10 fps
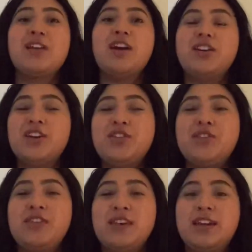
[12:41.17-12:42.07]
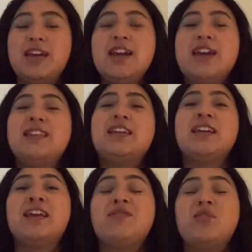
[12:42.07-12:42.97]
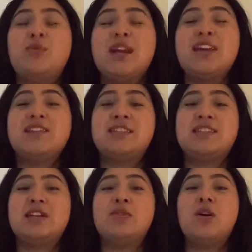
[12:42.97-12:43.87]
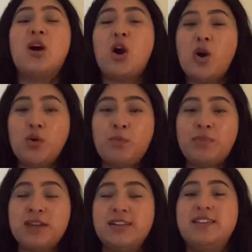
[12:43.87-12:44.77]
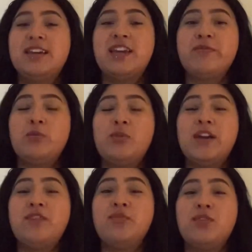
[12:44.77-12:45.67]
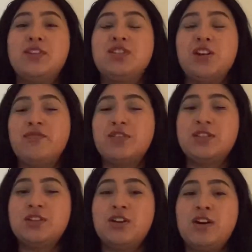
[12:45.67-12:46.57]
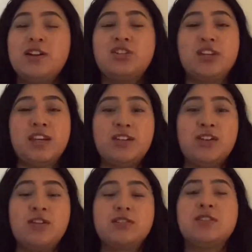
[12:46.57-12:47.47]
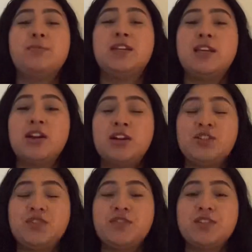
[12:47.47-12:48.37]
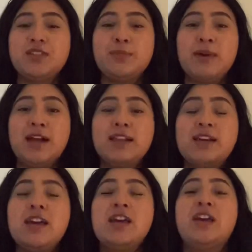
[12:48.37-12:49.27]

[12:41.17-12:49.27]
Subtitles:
Another thing, the giveaway is still open. The giveaway for the Jeffree Star Shane Dawson Mini Controversy Palette.